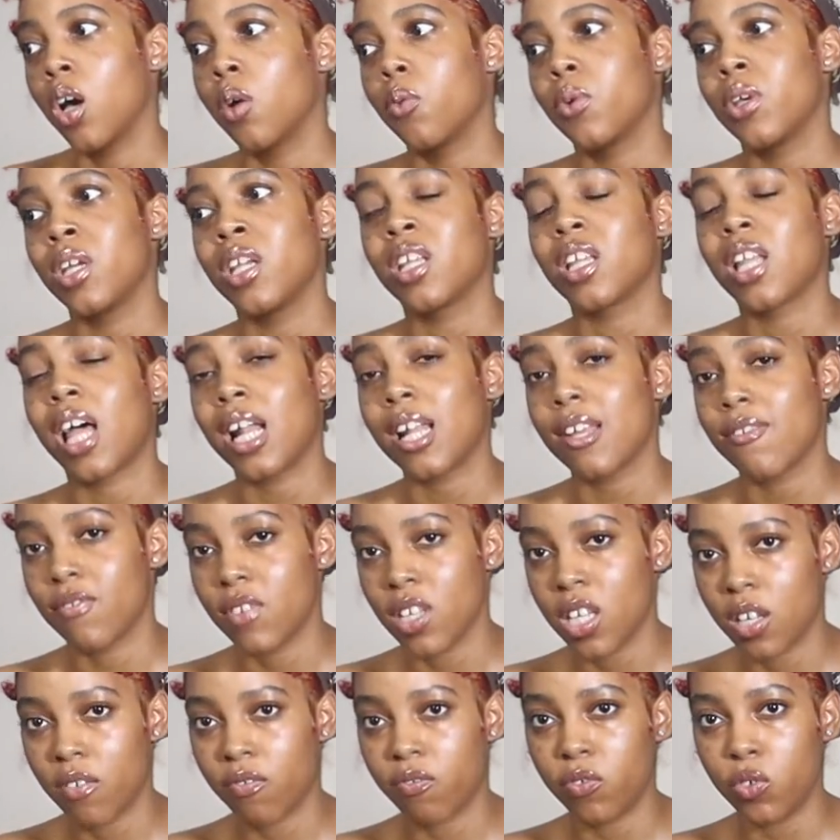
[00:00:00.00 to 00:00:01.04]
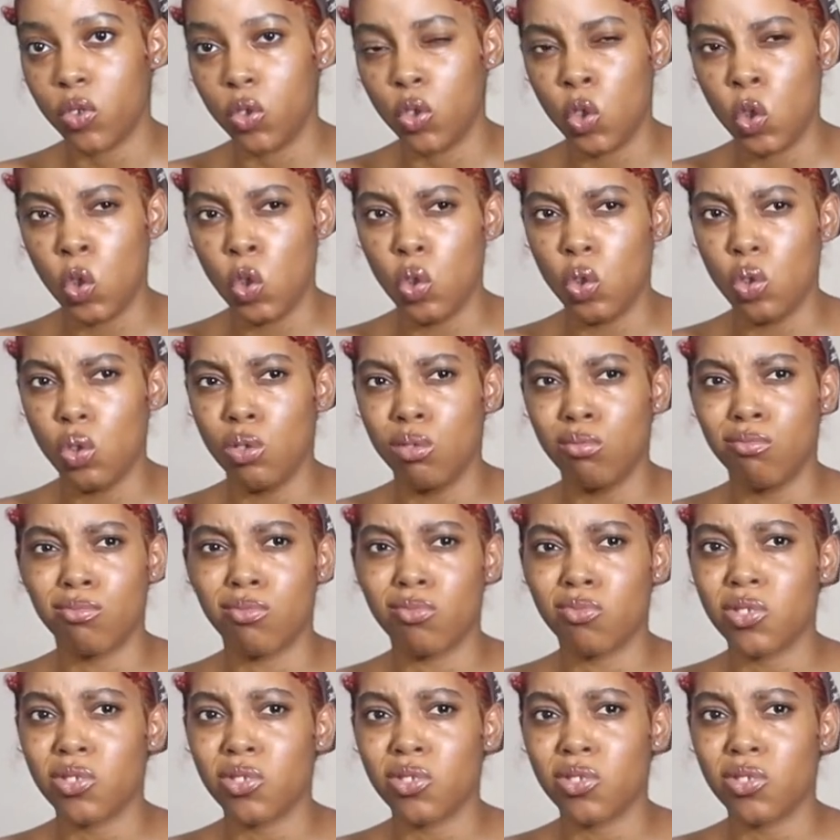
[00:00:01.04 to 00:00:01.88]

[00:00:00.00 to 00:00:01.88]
We eat a lot of vegan food.